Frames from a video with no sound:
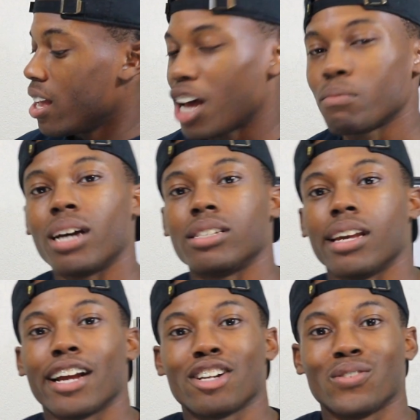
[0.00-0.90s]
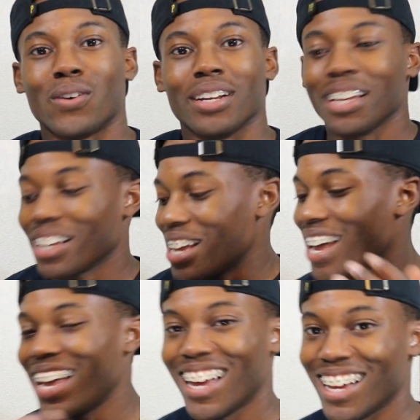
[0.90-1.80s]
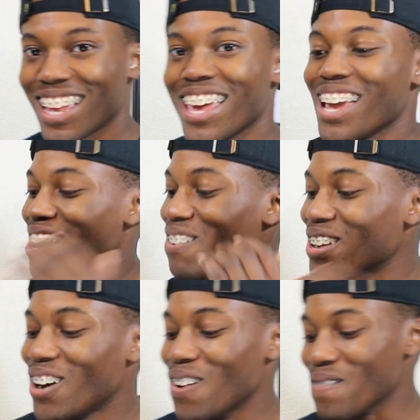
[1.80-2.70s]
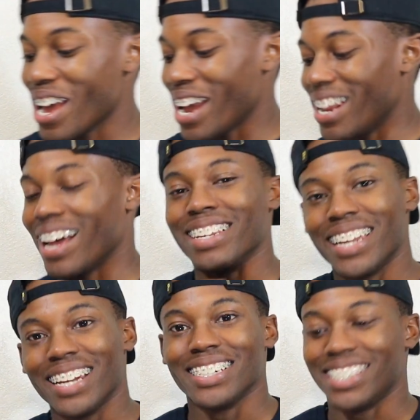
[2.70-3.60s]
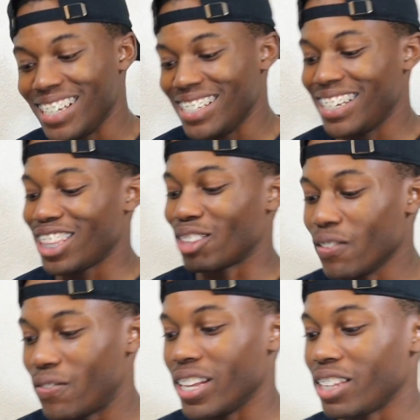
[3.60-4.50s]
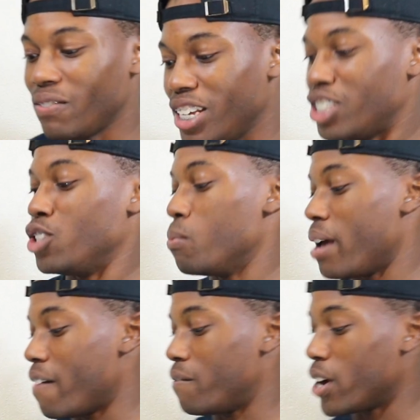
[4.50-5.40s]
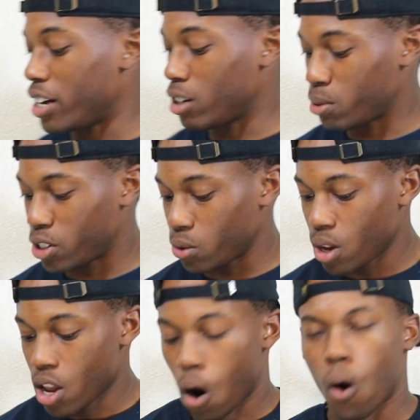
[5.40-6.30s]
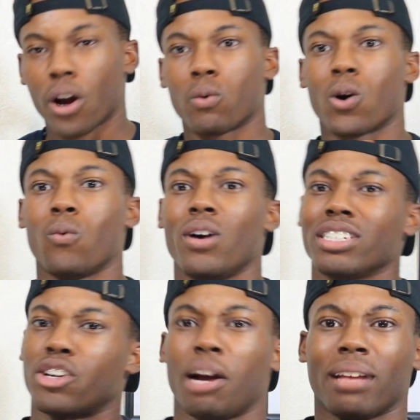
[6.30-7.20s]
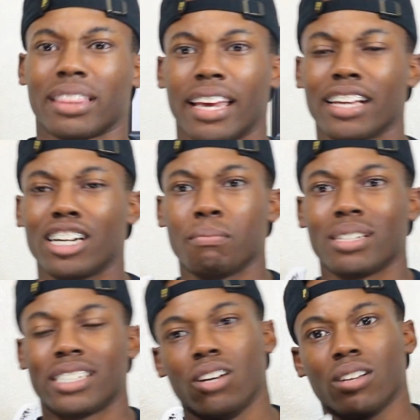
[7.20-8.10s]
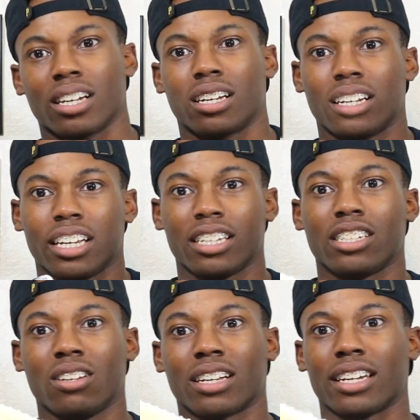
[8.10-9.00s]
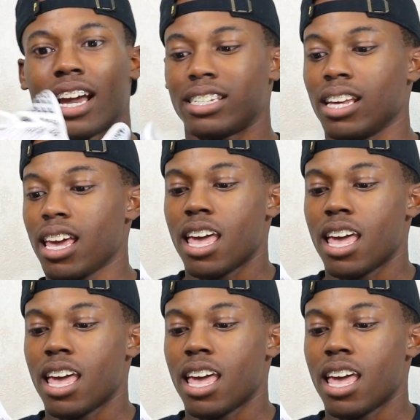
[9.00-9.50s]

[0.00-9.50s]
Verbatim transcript: I was about to say Air Jordan. Here we go, man. The Adidas Yeezy three fifty V two, man. Very dope shoe. Already wore once, crept that thing up. Still looking clean, still looking nice.